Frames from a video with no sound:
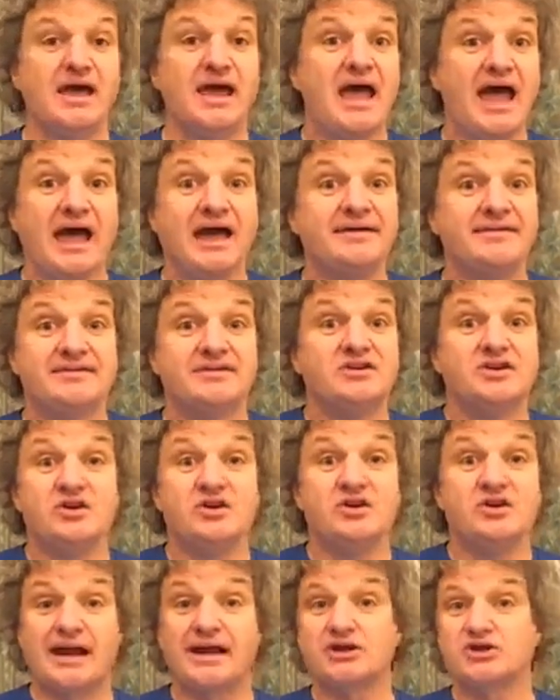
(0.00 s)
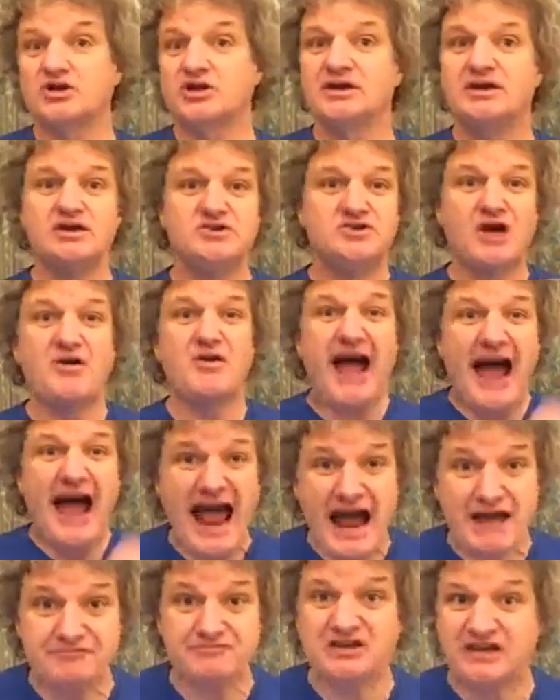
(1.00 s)
Is that you don't
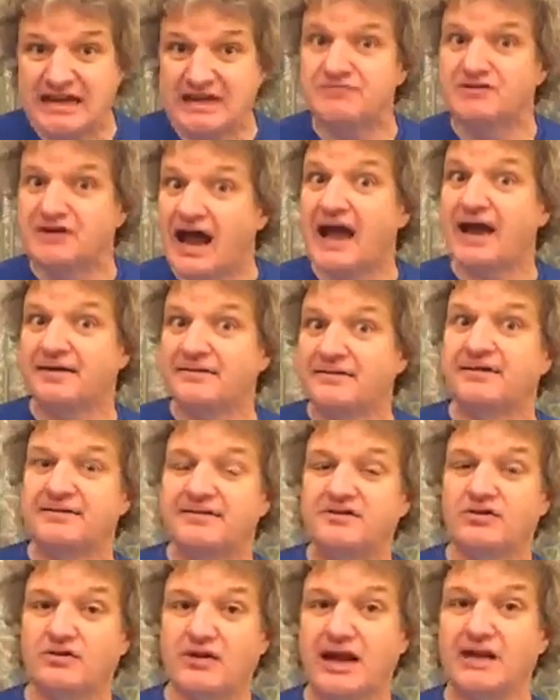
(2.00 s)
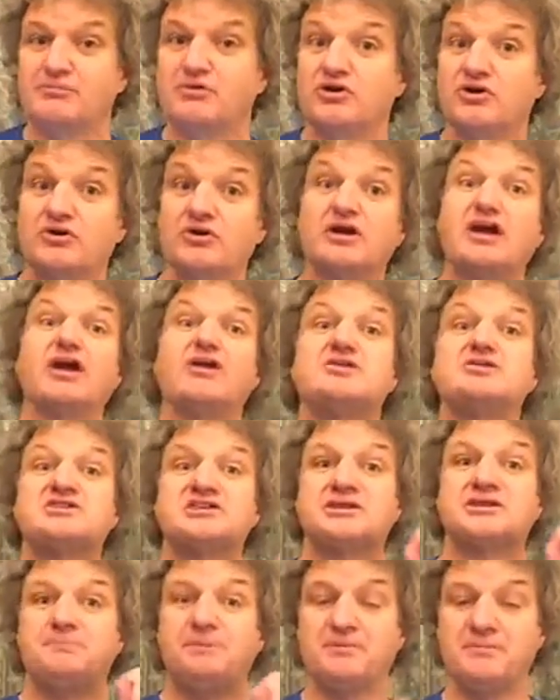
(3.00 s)
have to give it access to your camera. You can go into
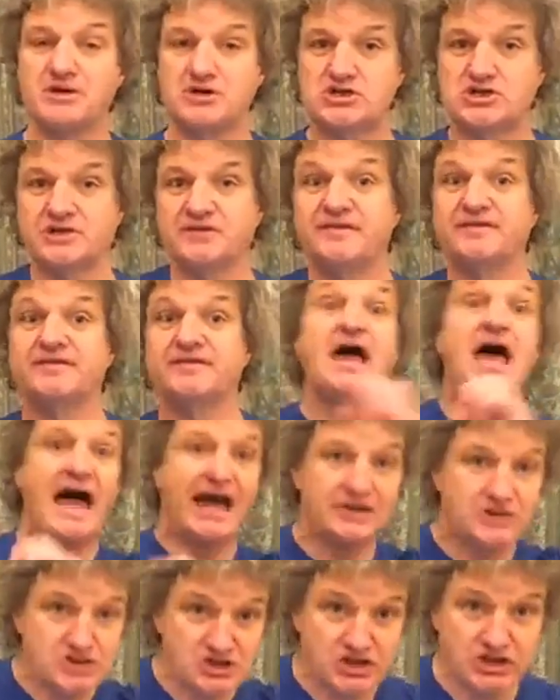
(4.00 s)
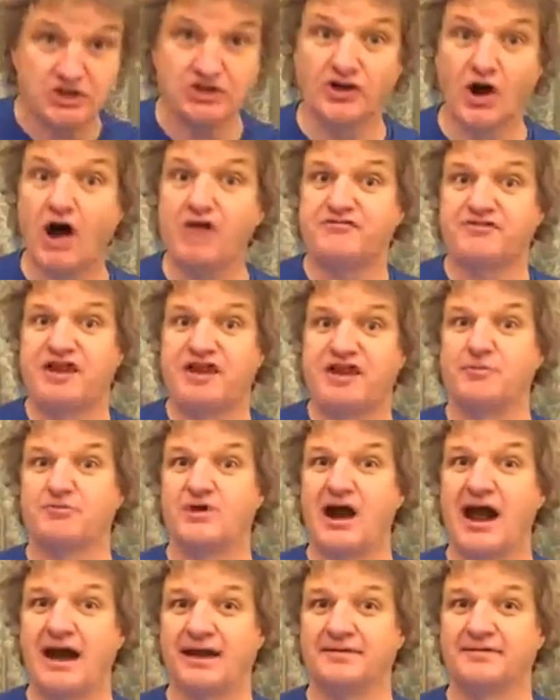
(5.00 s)
the permissions and turn off camera
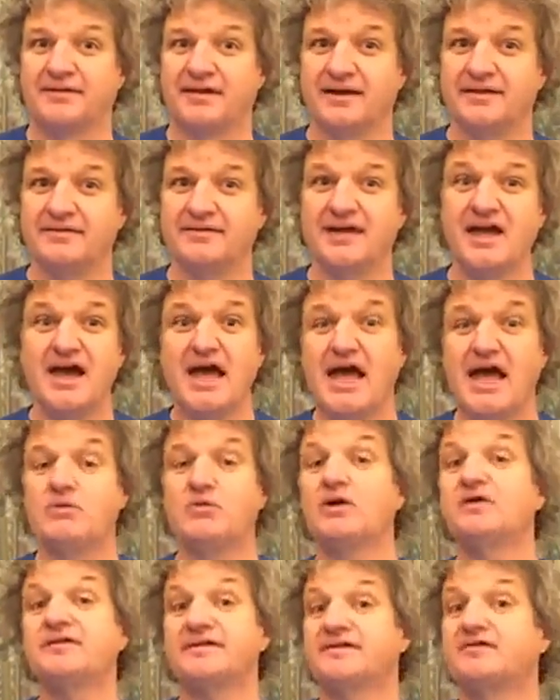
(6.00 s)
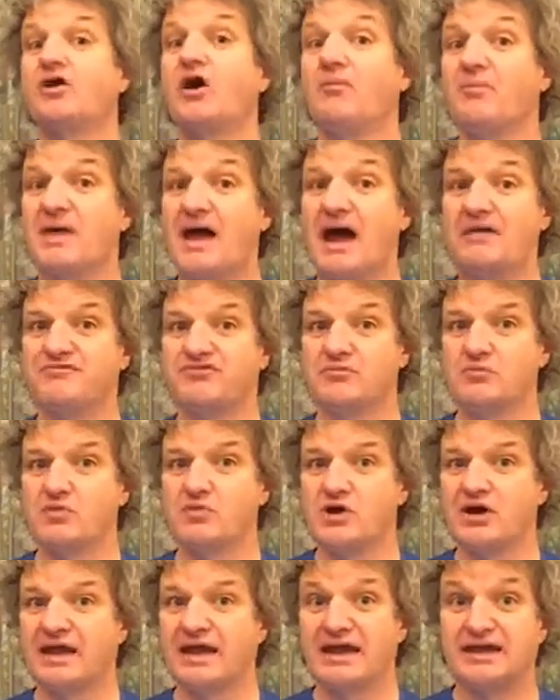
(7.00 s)
access. It won't stop the app from
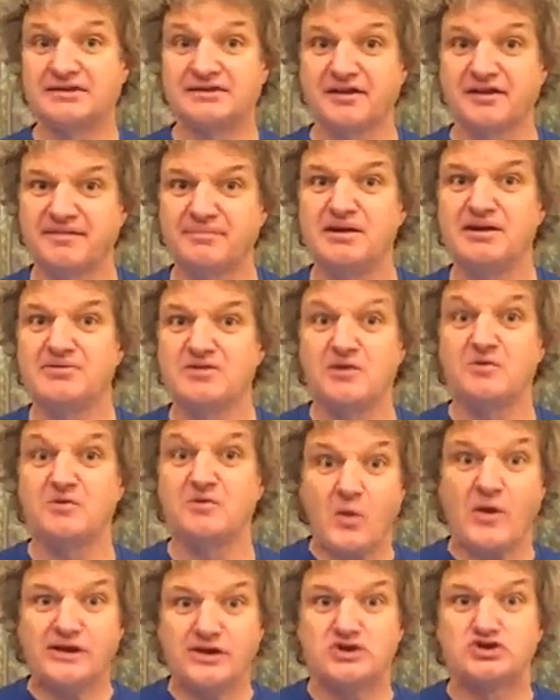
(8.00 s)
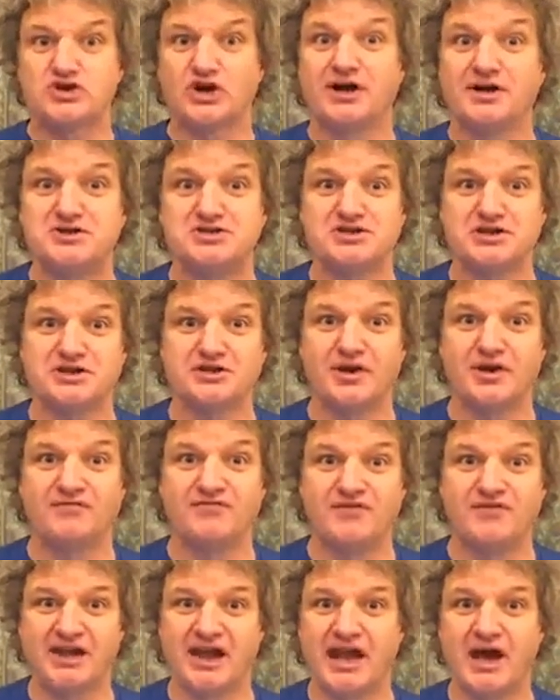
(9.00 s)
working. It does mean that when you try and turn on
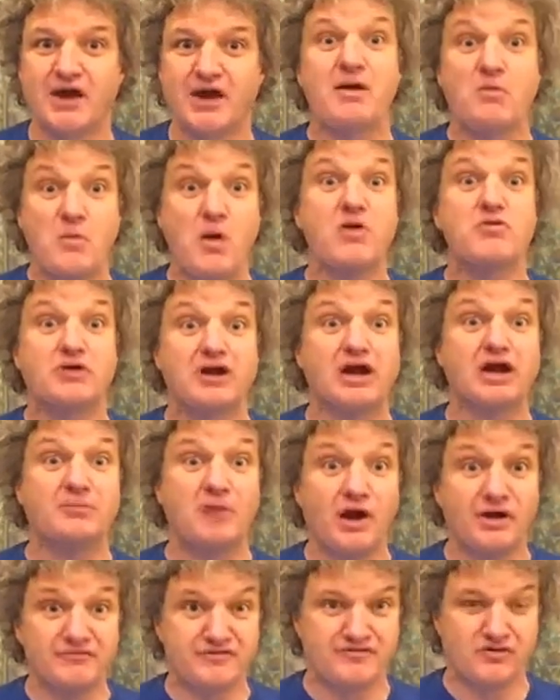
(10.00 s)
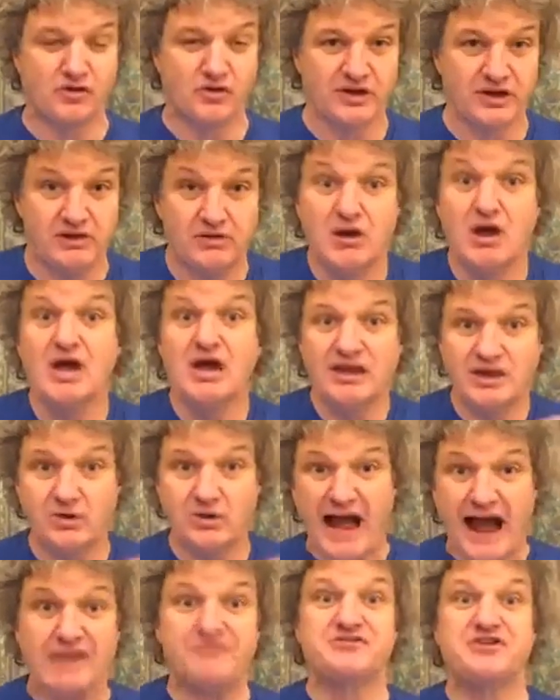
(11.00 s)
video, it won't come on for you. You'll
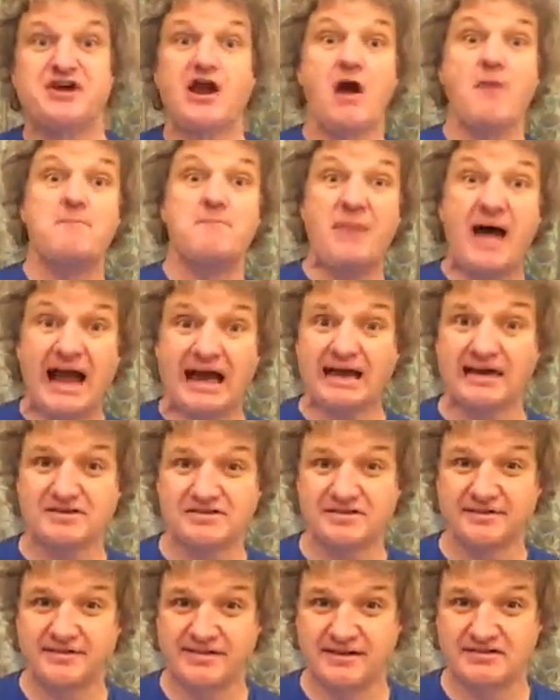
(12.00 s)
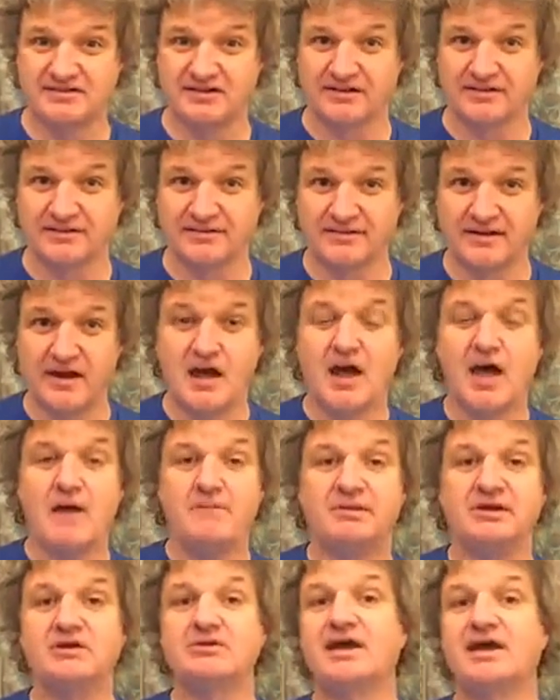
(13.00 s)
have to go back into settings.
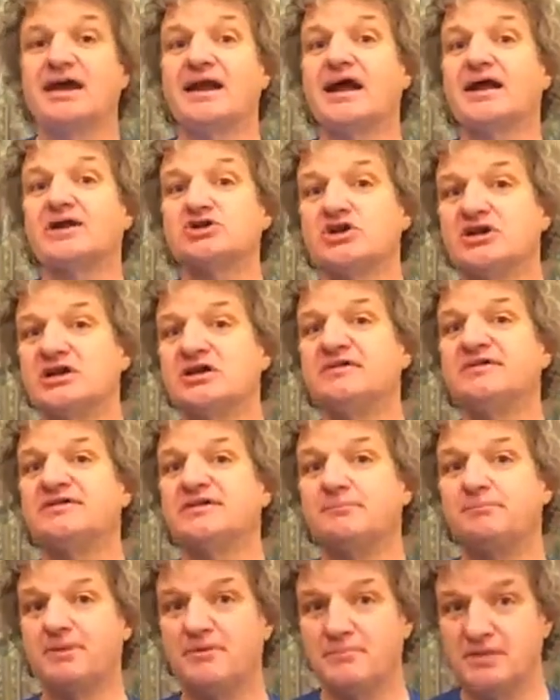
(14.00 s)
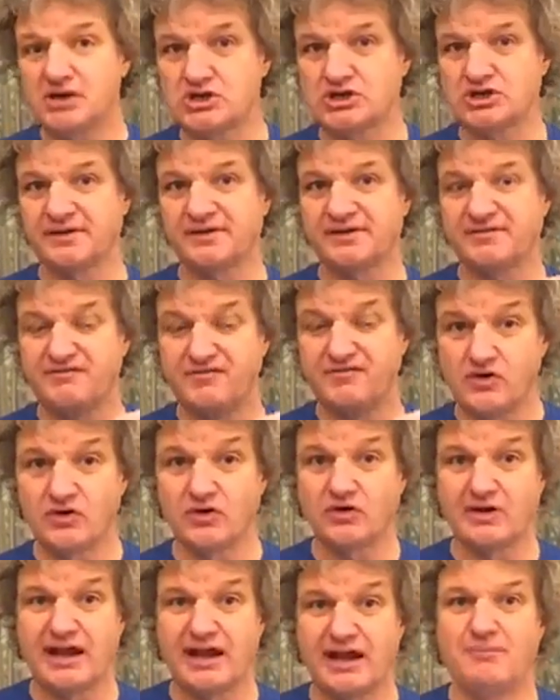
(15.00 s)
But you can actually use the permissions for
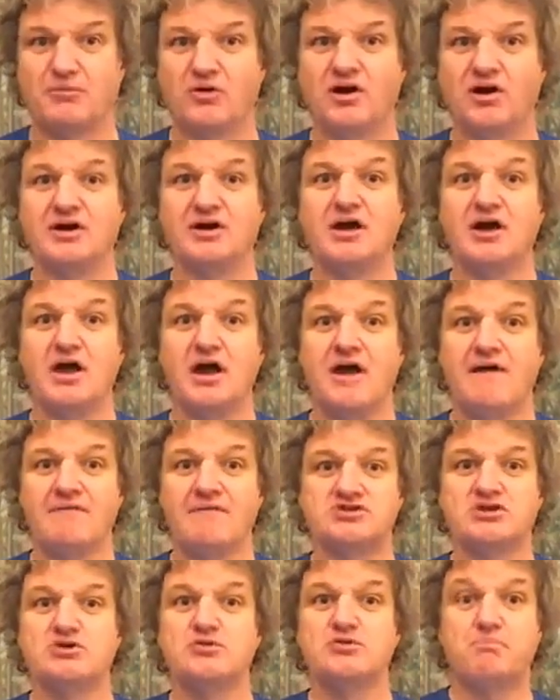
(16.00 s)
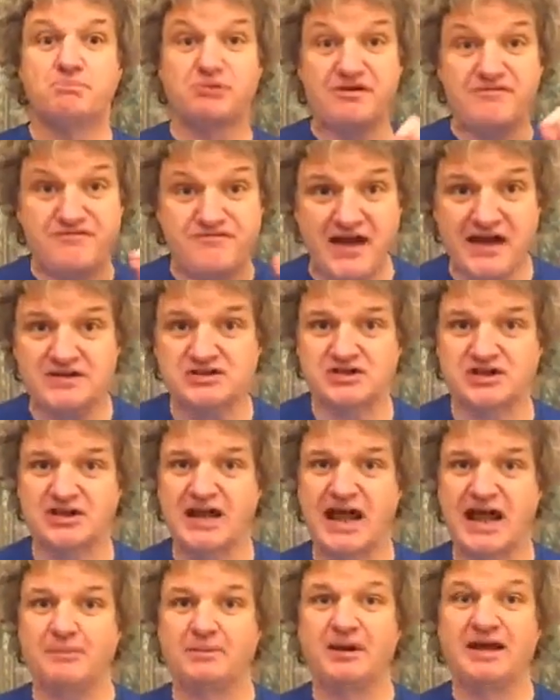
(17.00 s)
your camera to prevent an
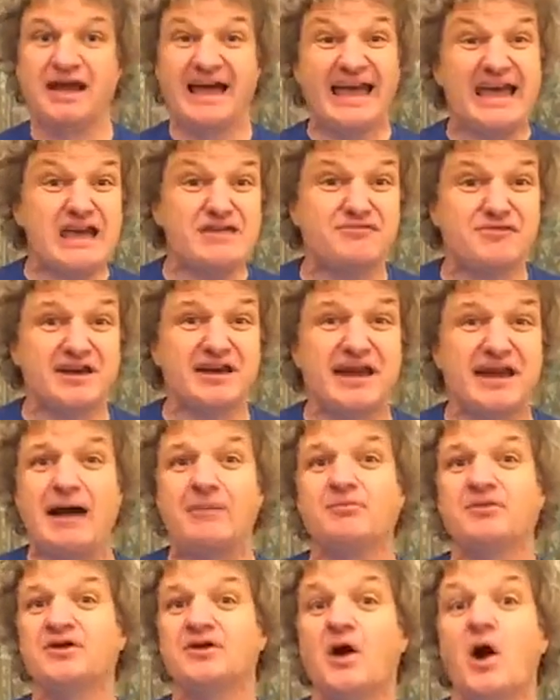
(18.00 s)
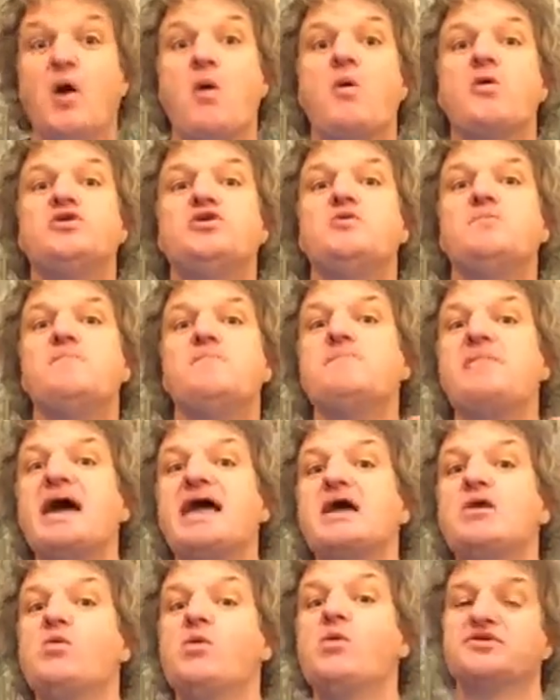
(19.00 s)
app, even an app that you
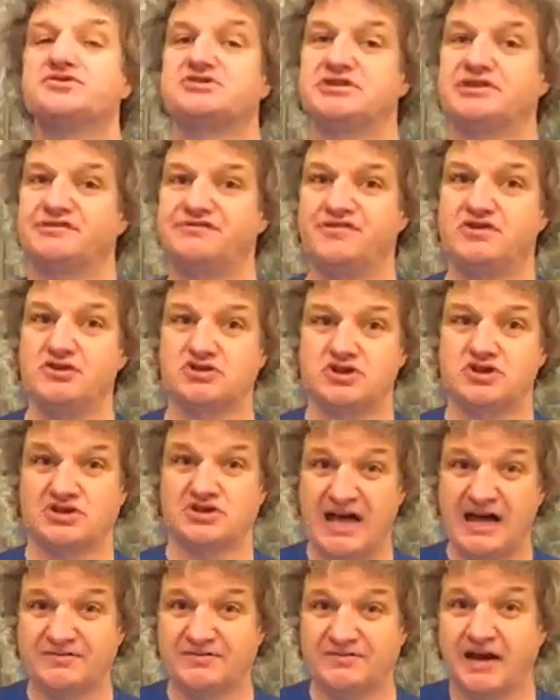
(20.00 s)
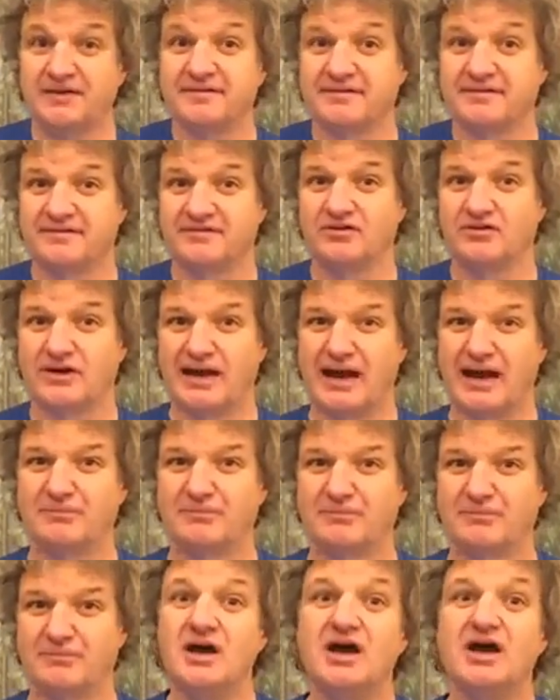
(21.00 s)
may want in the future to have access to your
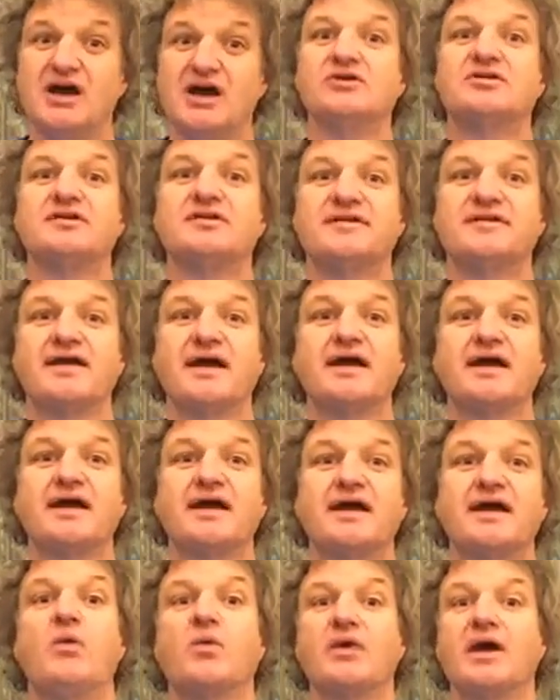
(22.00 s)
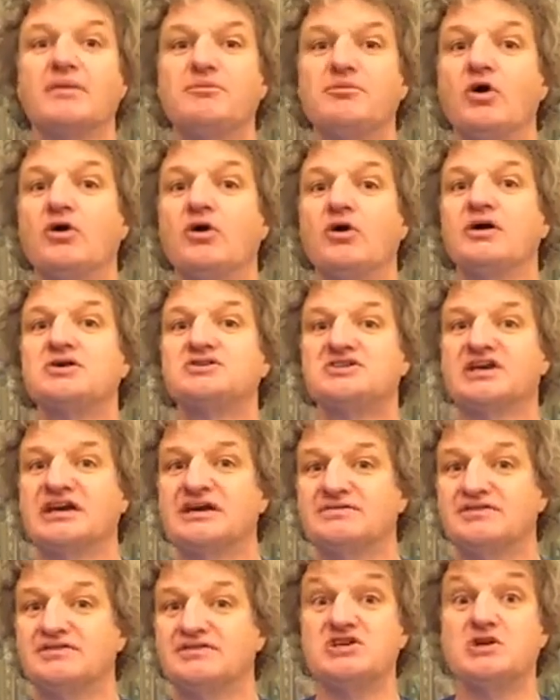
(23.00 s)
camera. You can say, well, I'm not going to
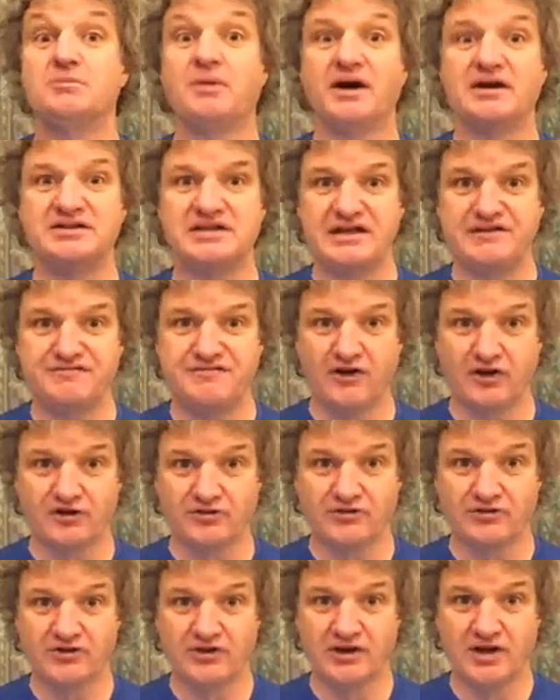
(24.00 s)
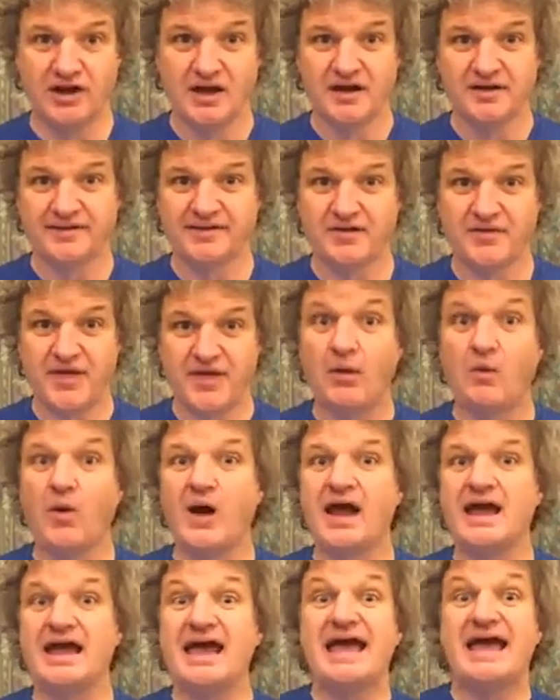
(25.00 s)
give it to you by default. So that
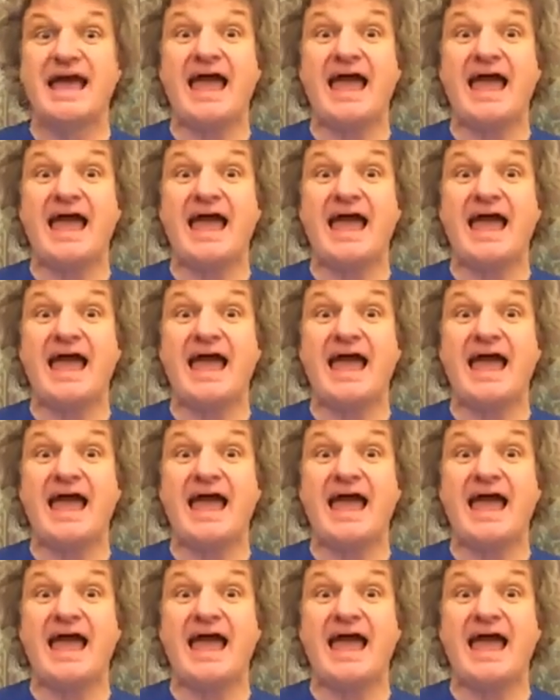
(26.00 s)
way,